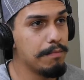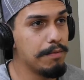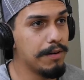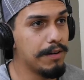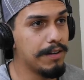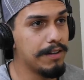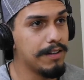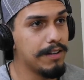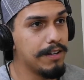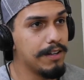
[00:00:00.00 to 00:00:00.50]

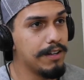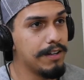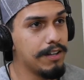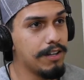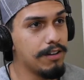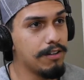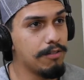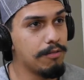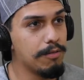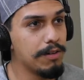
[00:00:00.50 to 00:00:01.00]
But
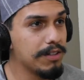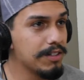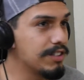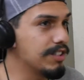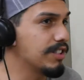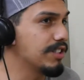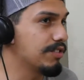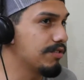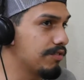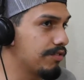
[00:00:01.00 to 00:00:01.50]
one
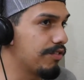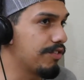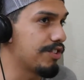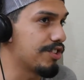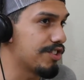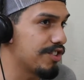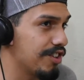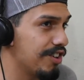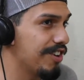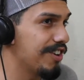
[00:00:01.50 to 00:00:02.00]
thing's for
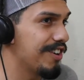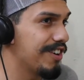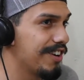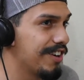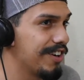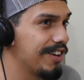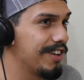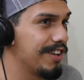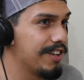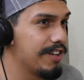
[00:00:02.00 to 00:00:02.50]
sure,